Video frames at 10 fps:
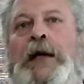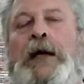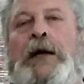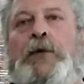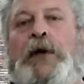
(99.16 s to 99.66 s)

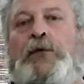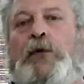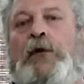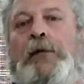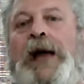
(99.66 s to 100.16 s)
which
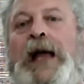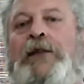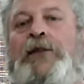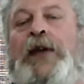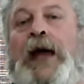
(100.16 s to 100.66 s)
will remain
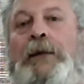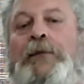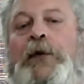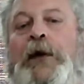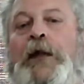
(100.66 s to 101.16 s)
the same
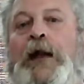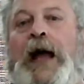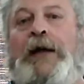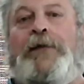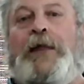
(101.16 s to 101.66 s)
through the
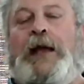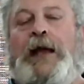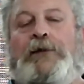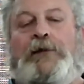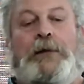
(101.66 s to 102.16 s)
life of the
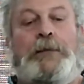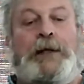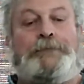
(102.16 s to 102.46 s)
instrument.